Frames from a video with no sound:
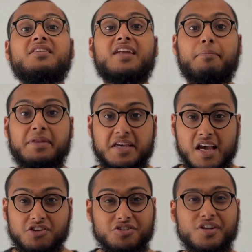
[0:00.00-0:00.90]
an
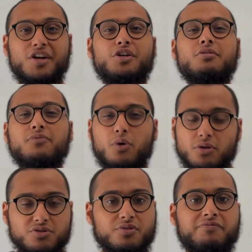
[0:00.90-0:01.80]
application, you've
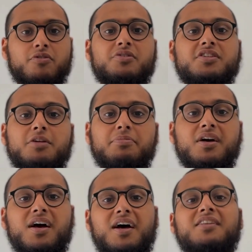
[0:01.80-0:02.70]
also followed up,
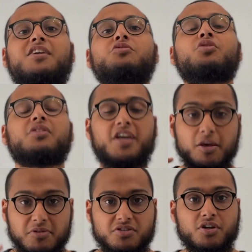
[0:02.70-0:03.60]
and now your name
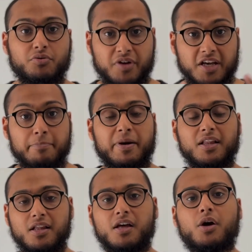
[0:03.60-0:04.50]
is going to ring a
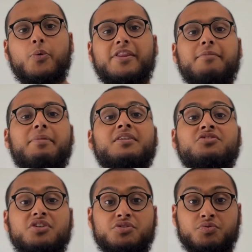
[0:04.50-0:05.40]
bell when the manager
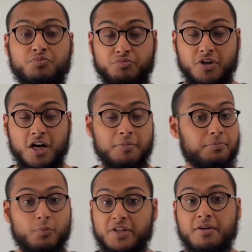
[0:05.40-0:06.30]

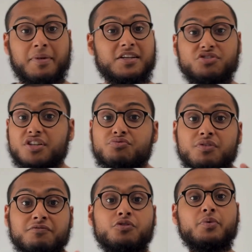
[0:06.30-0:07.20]
is
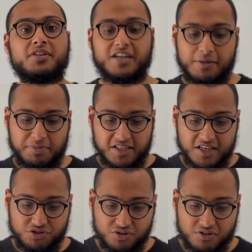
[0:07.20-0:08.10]
reviewing the
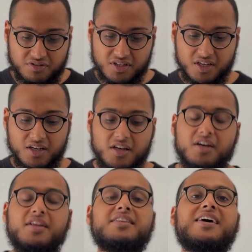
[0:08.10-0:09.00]
applications.
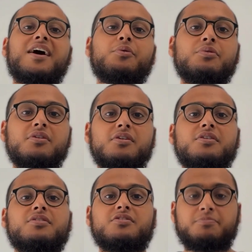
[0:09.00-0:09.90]
Now,
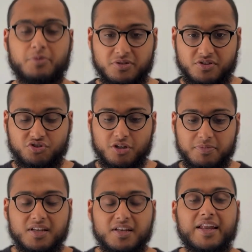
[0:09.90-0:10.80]
sponsorship.
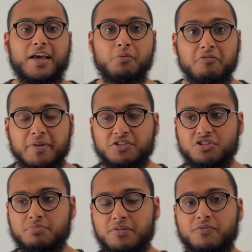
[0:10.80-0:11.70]
Like we've mentioned
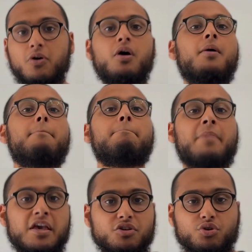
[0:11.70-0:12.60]
before,
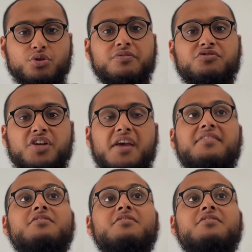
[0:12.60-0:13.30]
make sure you've checked this